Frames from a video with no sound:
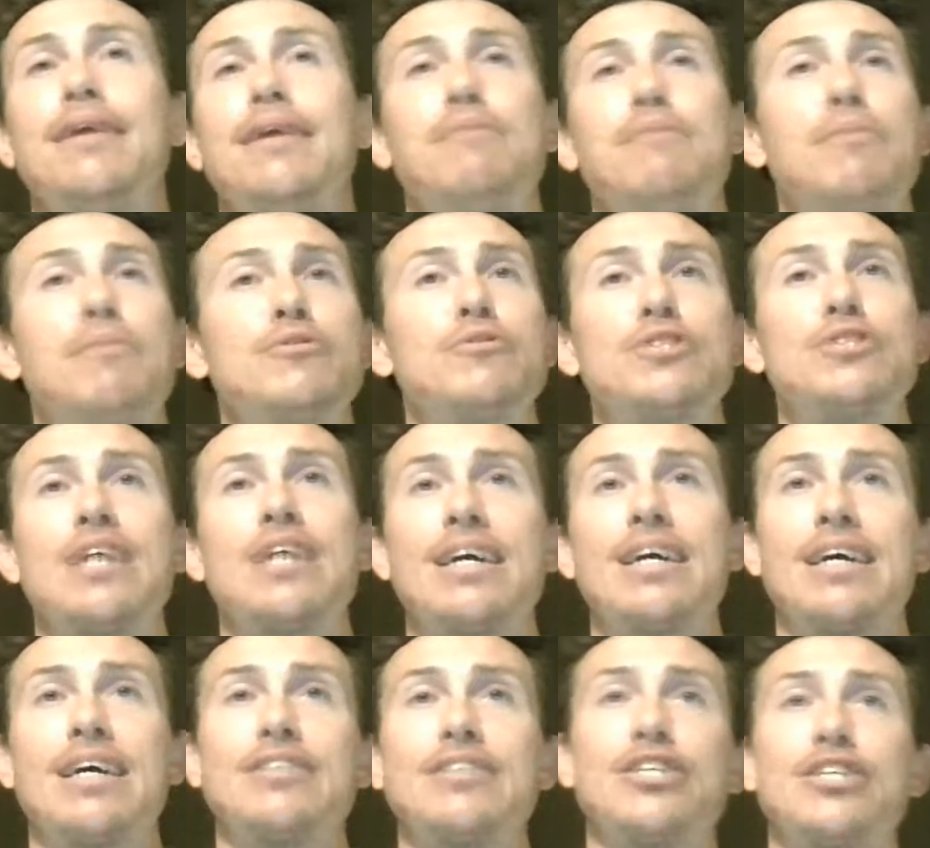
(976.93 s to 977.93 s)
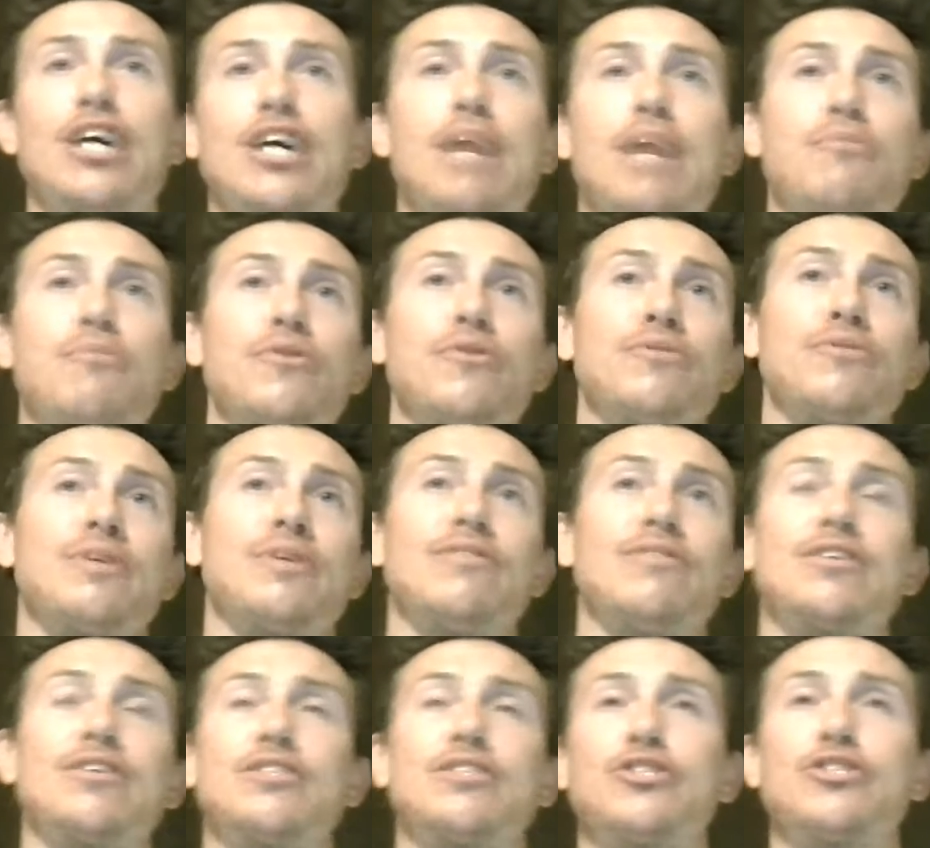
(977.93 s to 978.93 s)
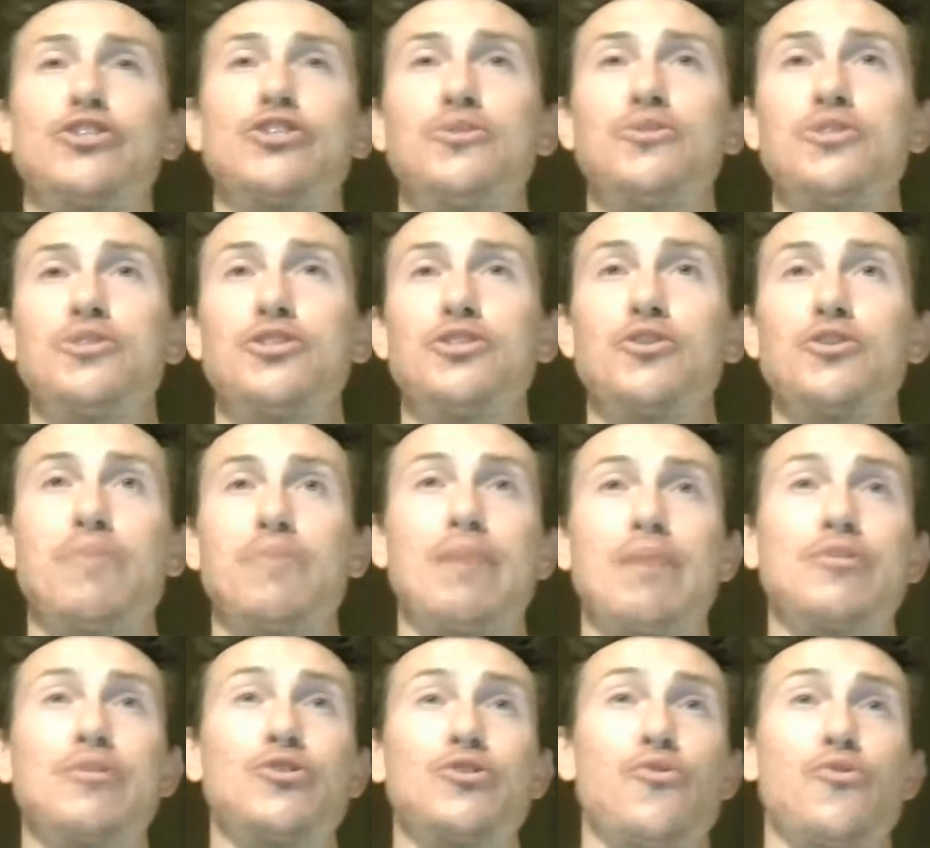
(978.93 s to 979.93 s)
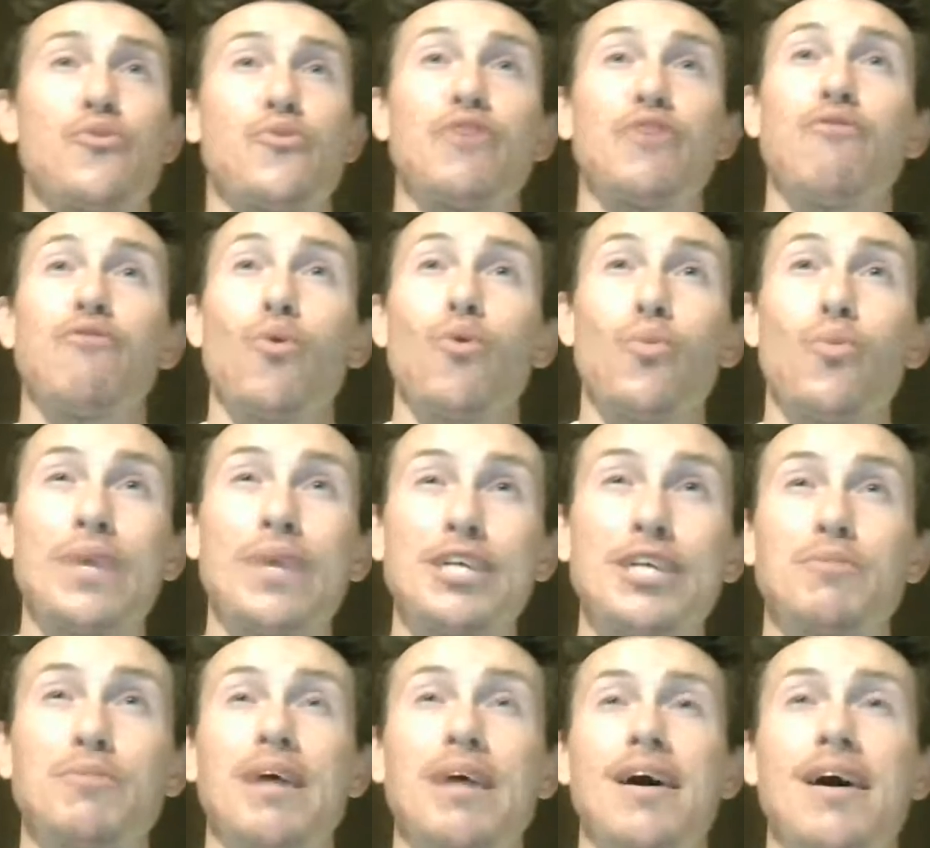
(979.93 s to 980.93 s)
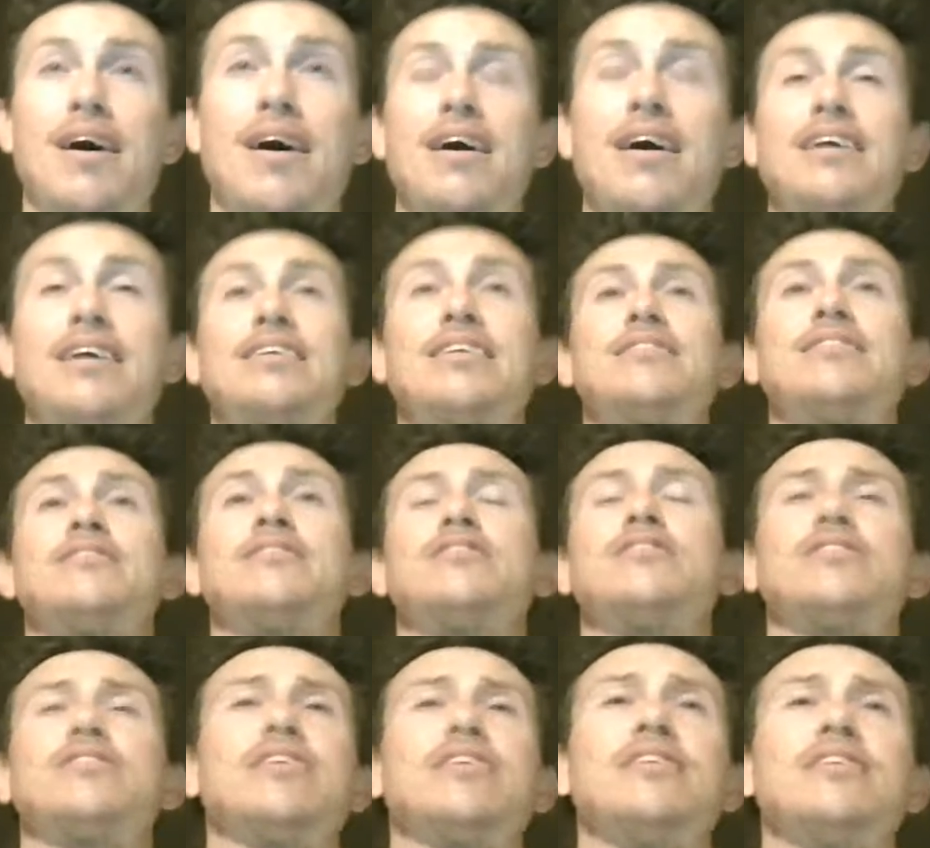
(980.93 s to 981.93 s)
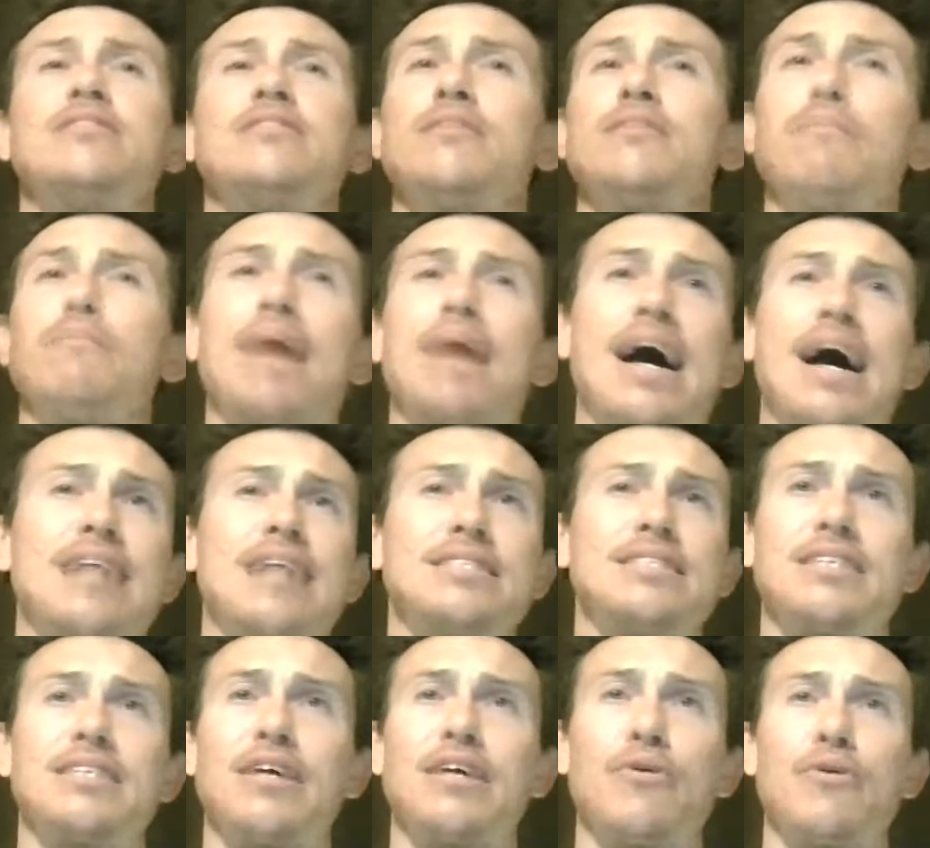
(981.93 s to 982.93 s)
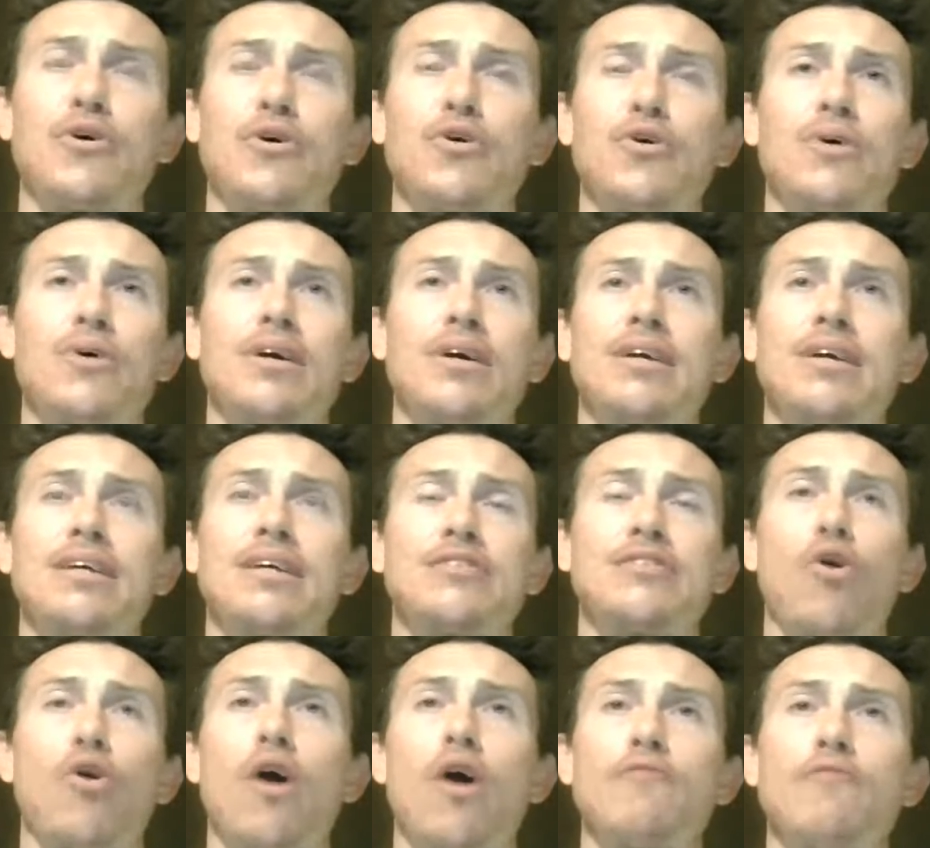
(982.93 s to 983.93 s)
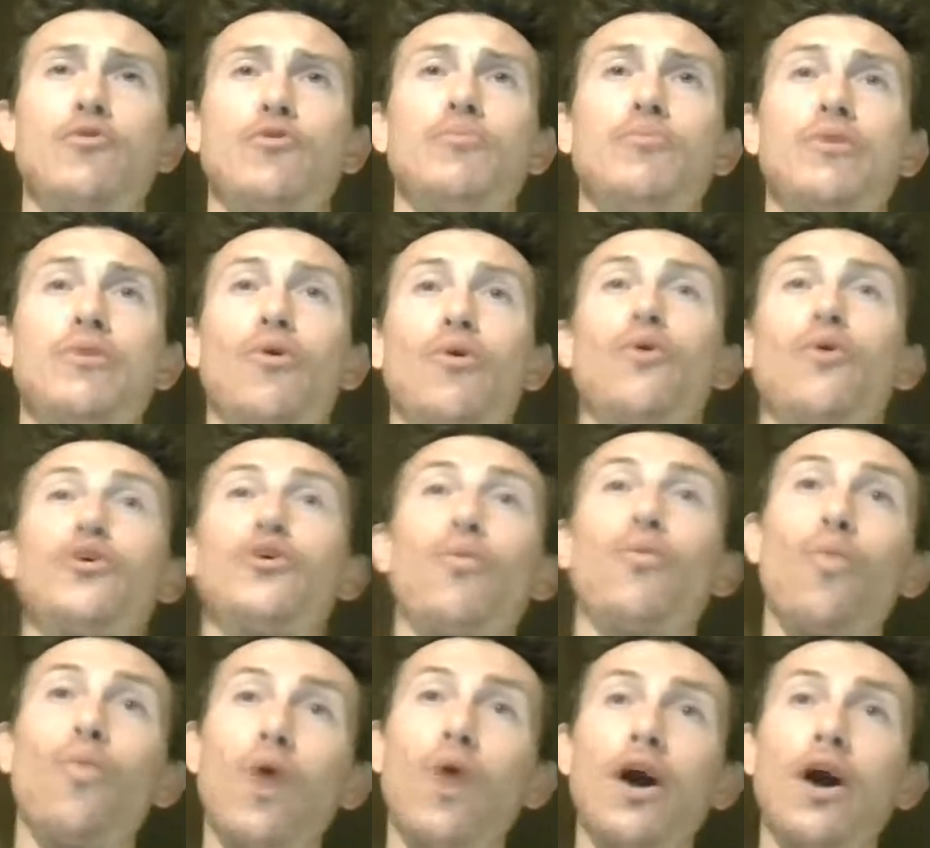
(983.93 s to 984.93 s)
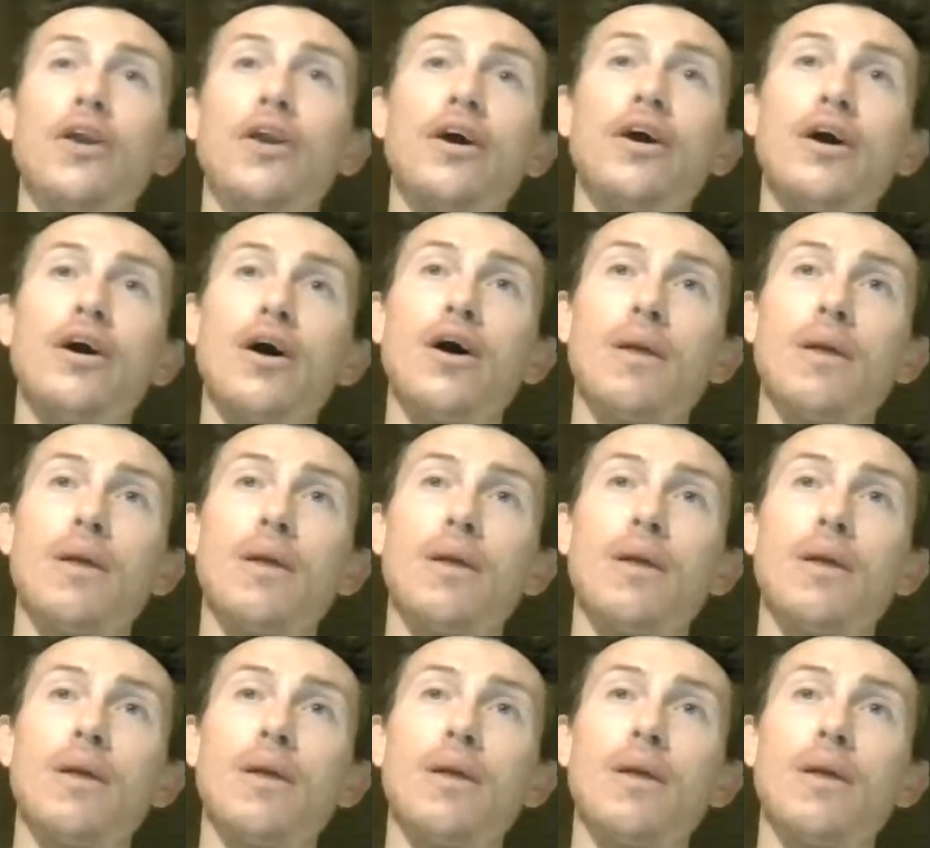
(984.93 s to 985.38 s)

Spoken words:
people just not catching up. They're giving us excuses. Their payments are 3 to 4 weeks behind. It's a bad scenario, and it's awful. But only one